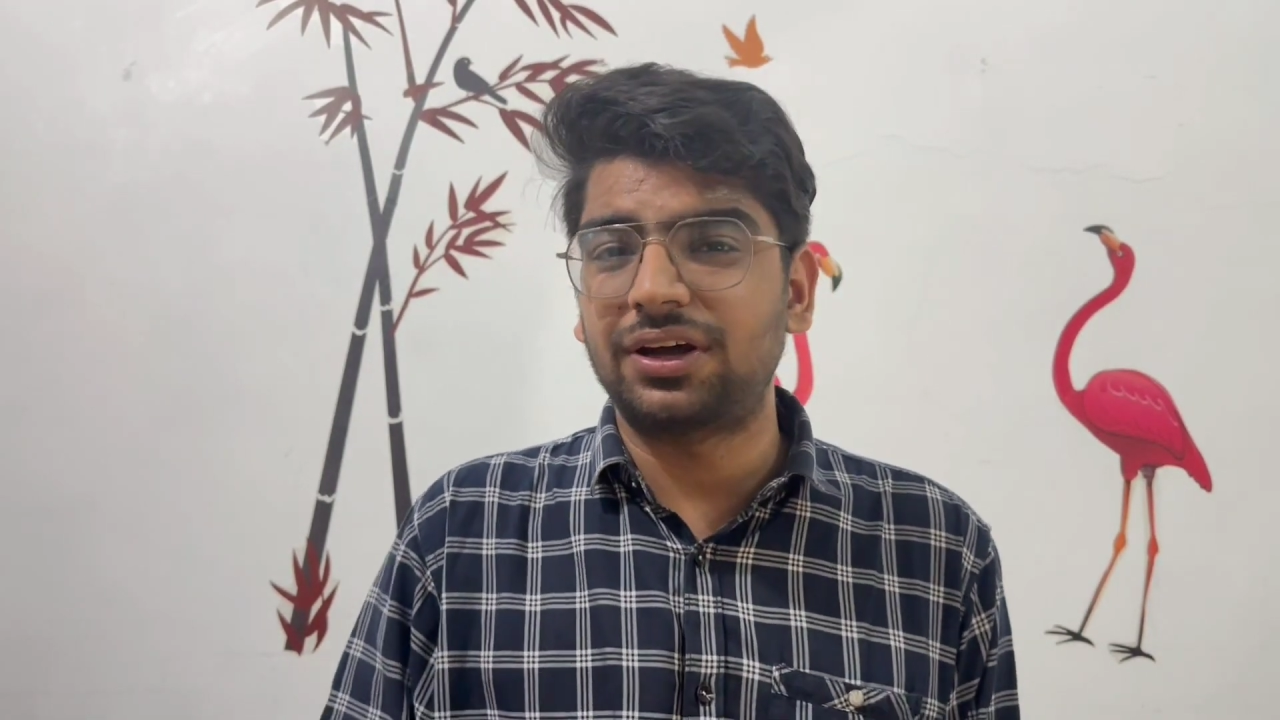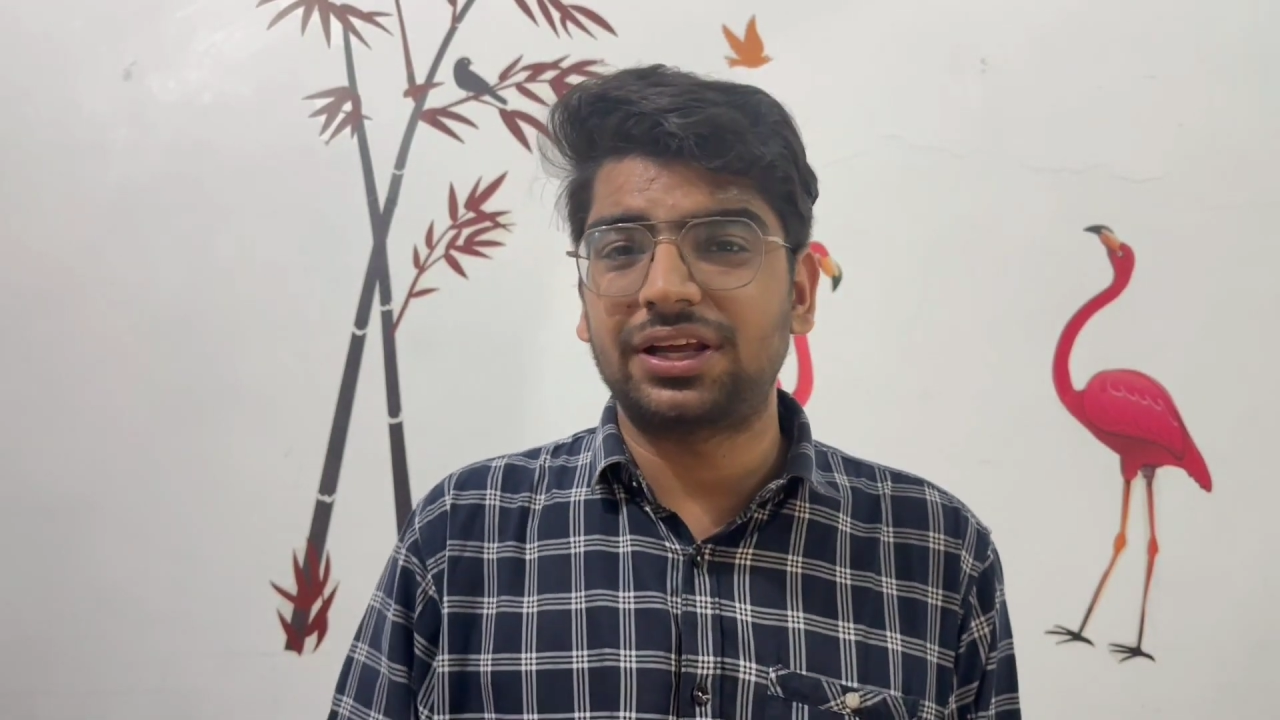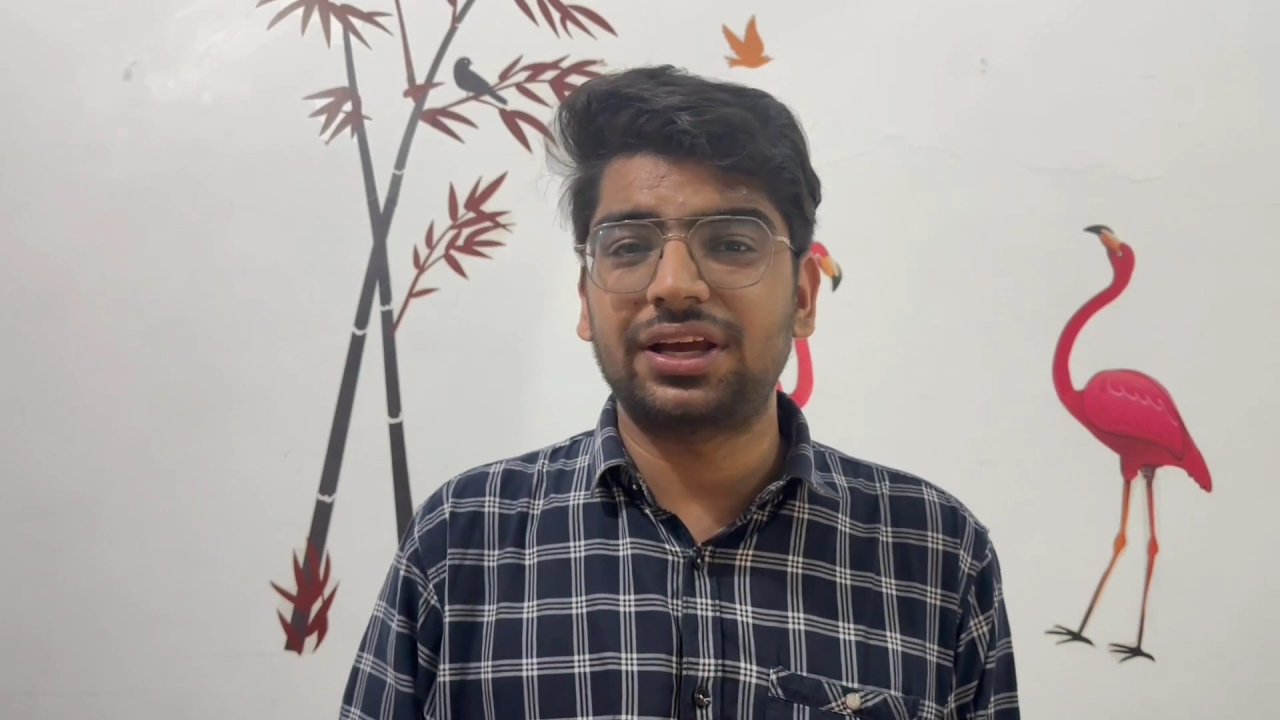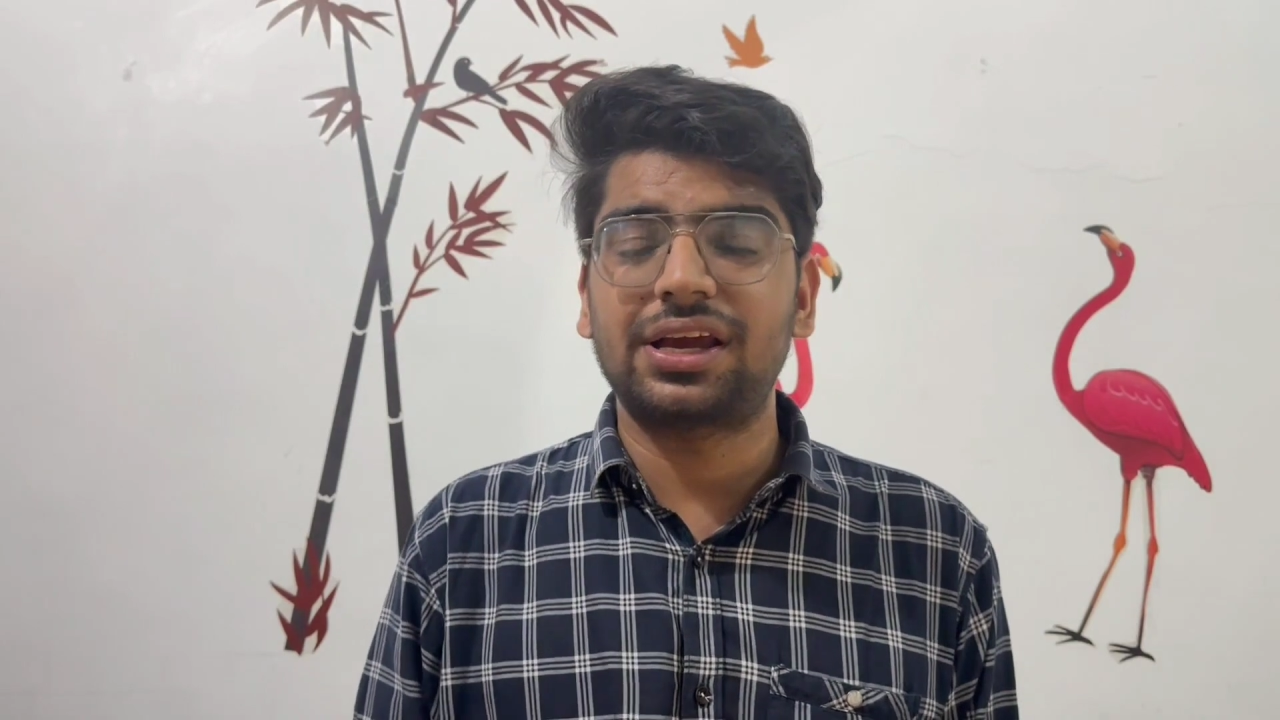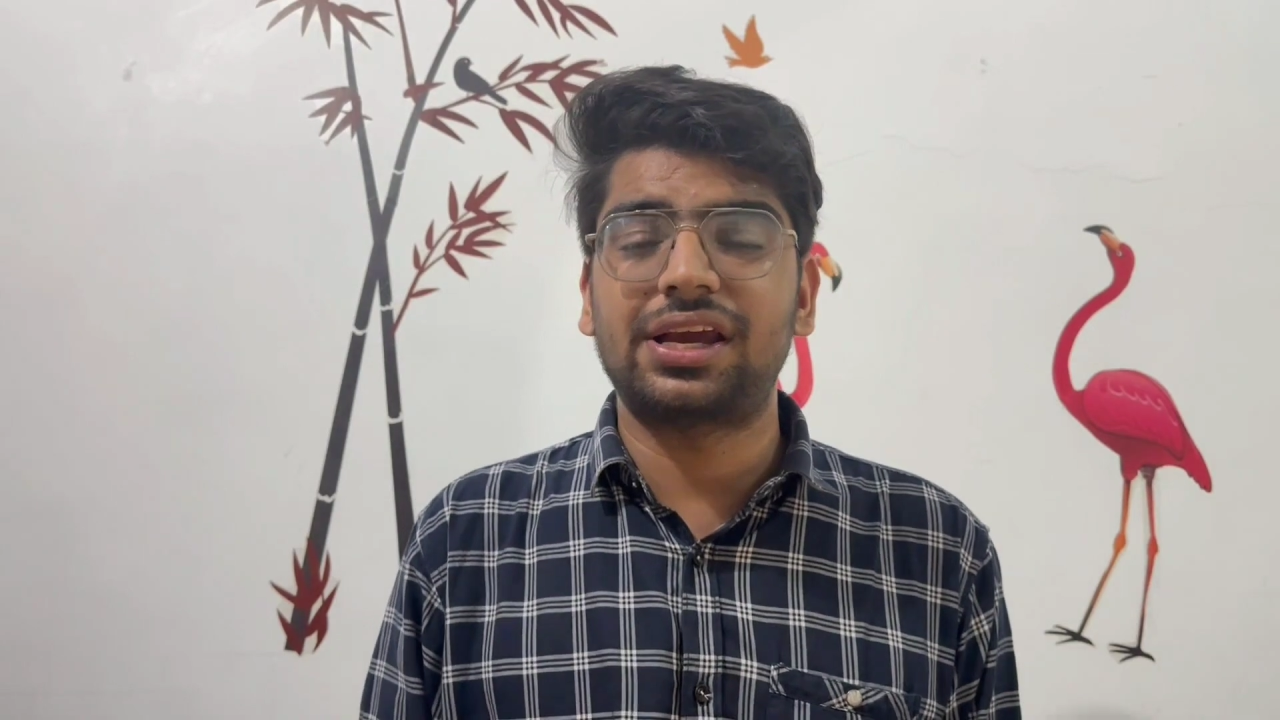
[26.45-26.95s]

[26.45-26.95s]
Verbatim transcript: worry,